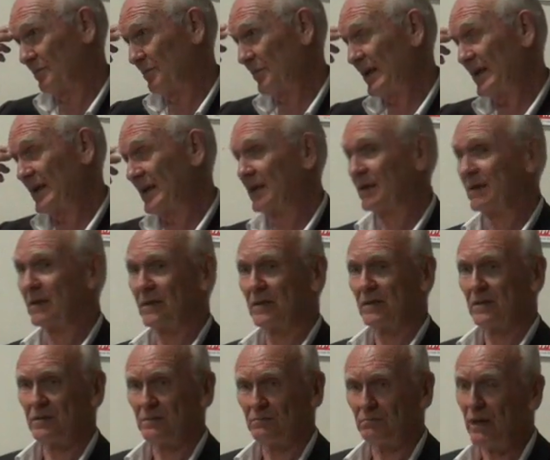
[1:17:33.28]
big
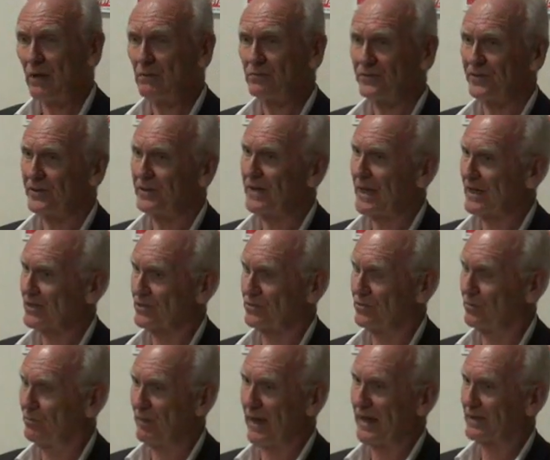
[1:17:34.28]

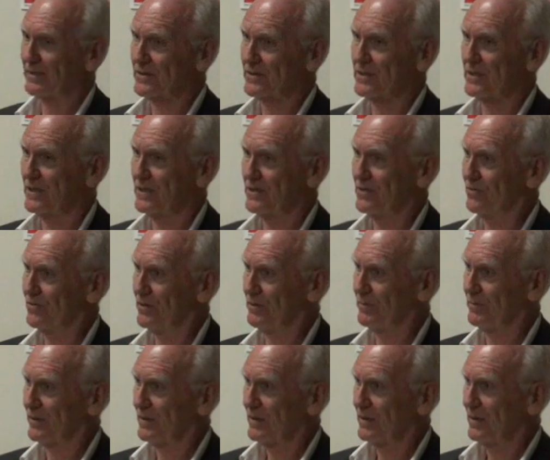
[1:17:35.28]
multinational banks in
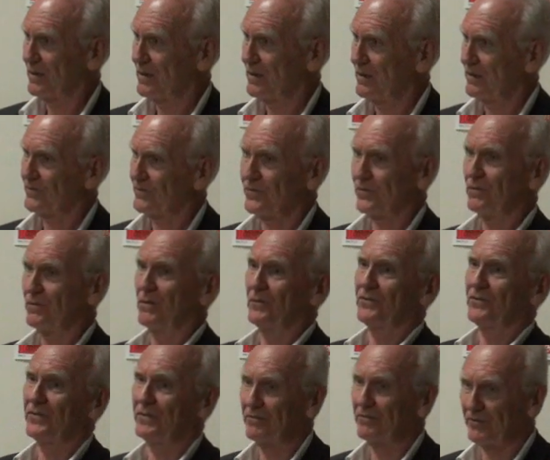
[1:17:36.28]
Europe through a
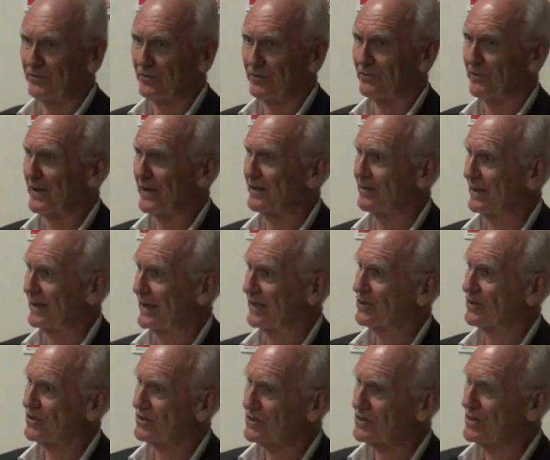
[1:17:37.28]
series of
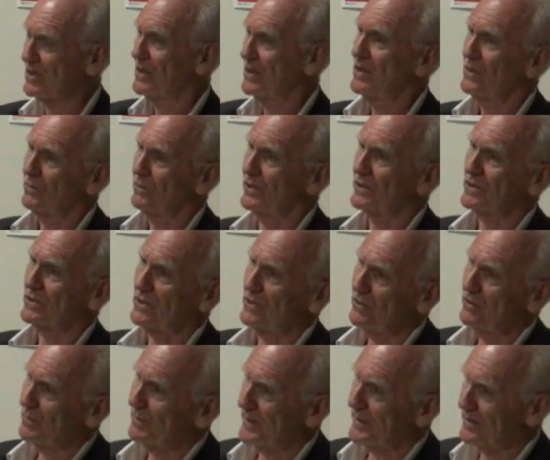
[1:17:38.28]
regulations, which the
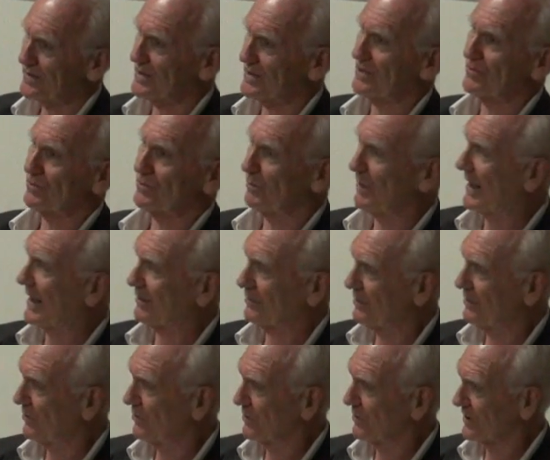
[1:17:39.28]
European Central
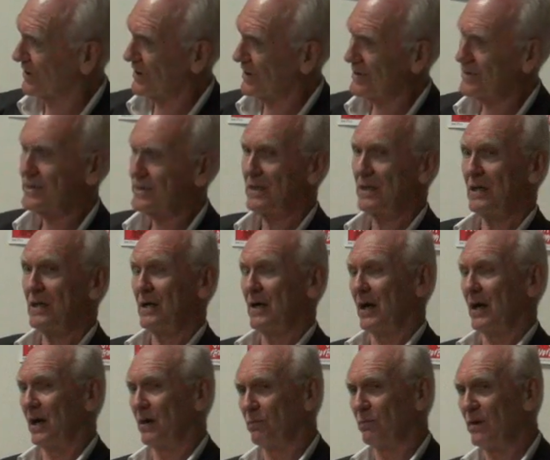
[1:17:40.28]
Bank will organise.
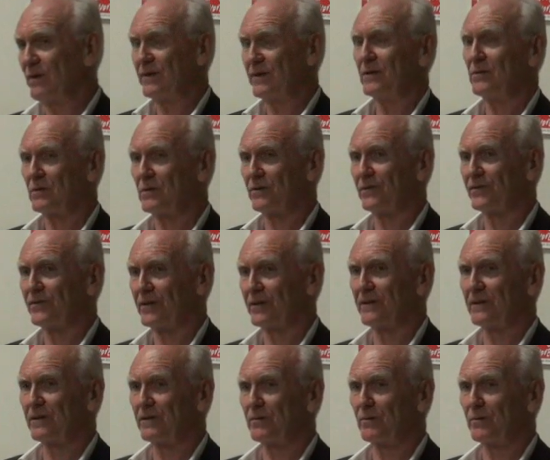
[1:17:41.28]
Whether you
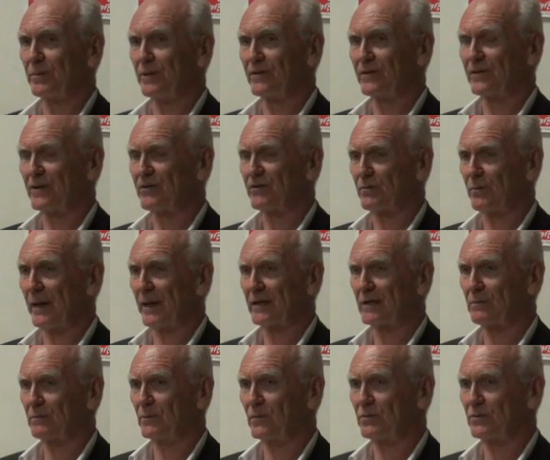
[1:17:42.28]
consider the European Central
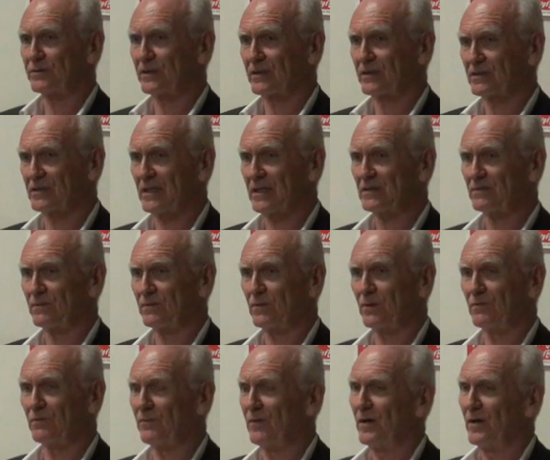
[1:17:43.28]
Bank a more
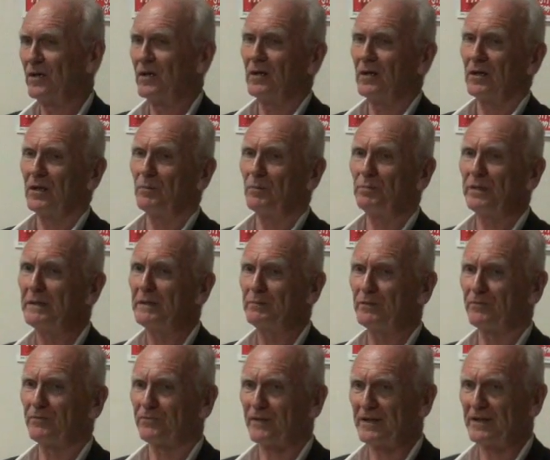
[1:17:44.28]
successful and a
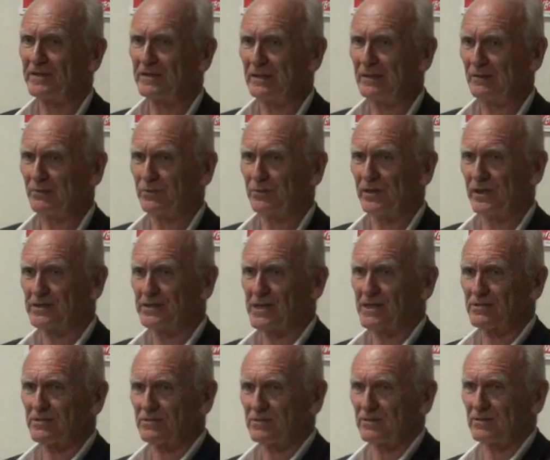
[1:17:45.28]
people-friendly
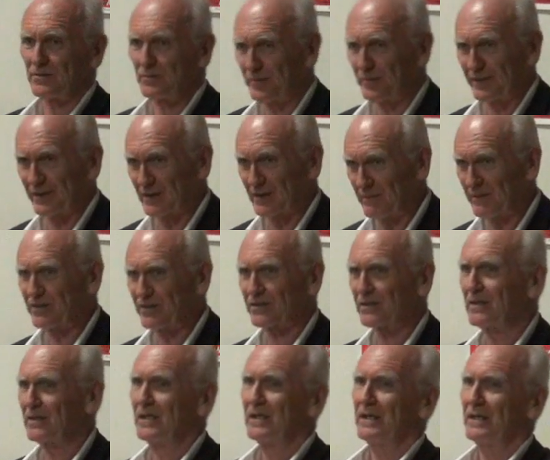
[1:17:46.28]
organisation than the European
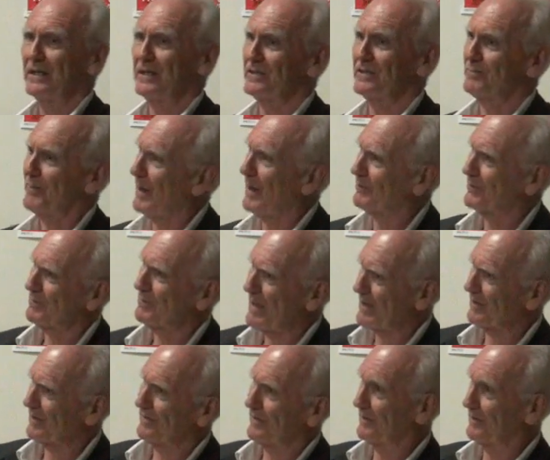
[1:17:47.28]
Commission is perhaps a
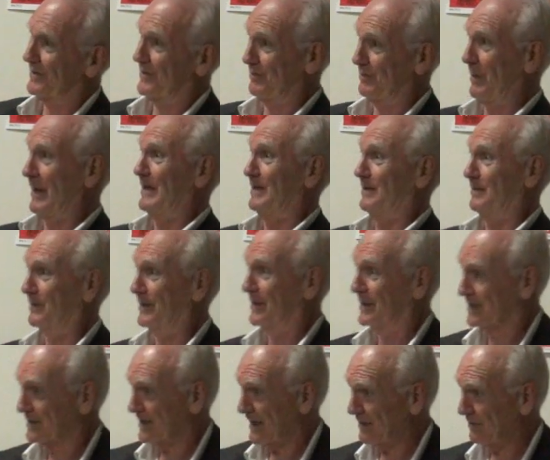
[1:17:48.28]
matter for the debate that we
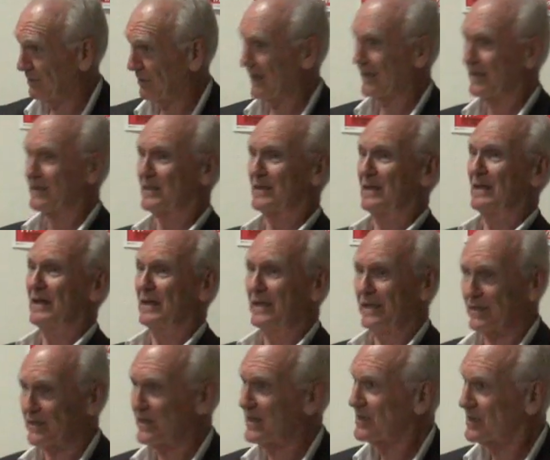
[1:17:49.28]
could take place.
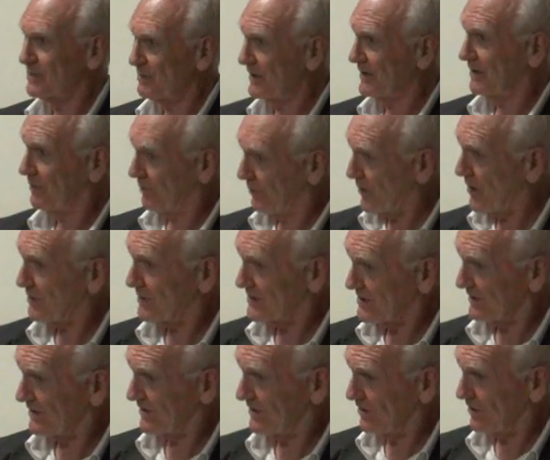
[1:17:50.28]
It seems to me the
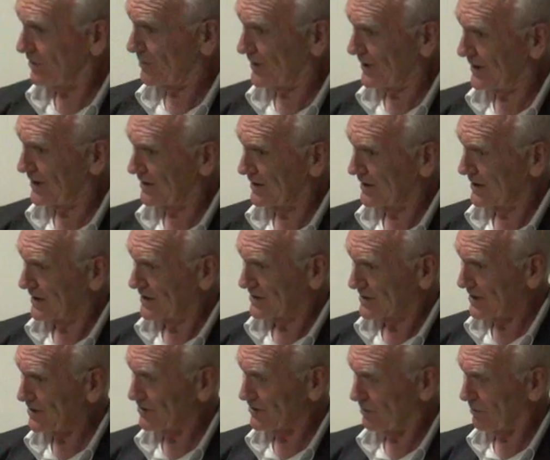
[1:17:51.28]
purpose of the European
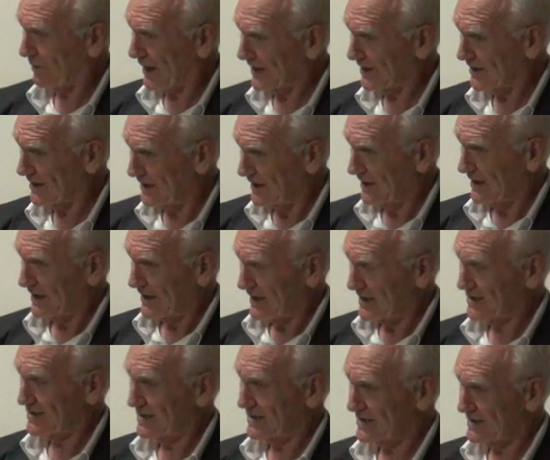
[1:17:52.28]
Central Bank
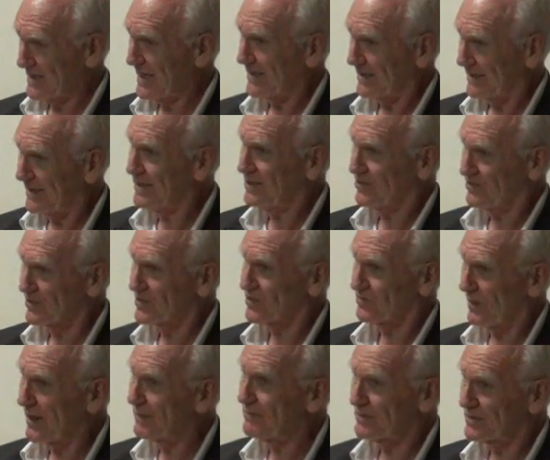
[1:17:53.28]
is to set an
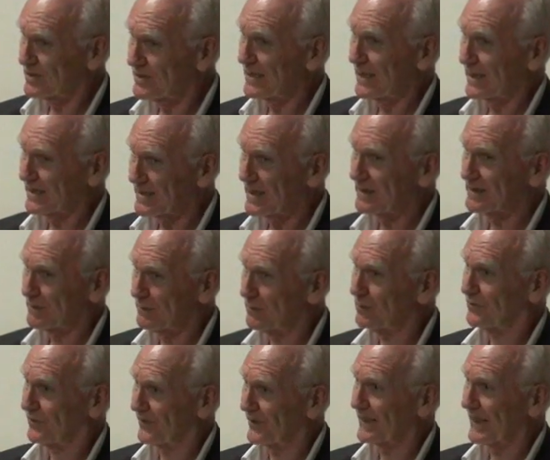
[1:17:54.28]
interest rate which is
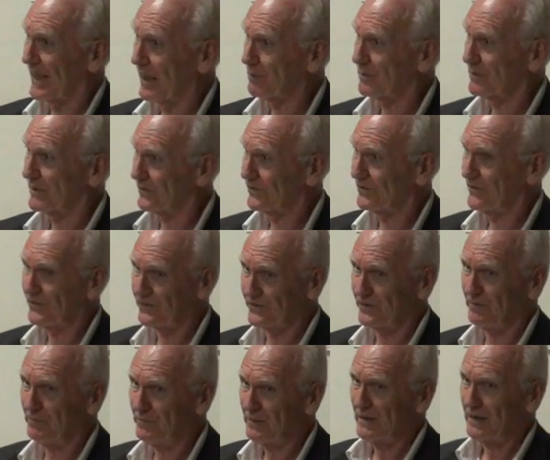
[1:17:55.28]
acceptable to the capitalist
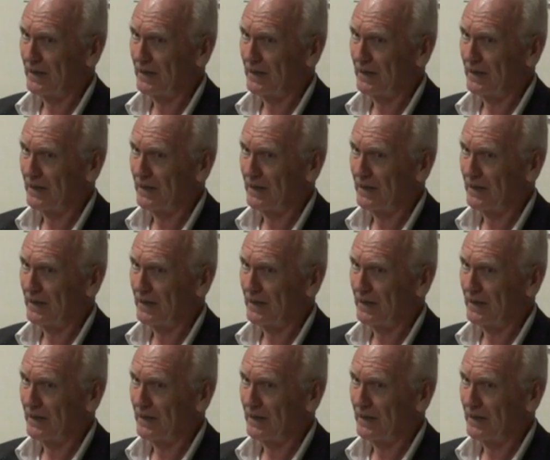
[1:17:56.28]
system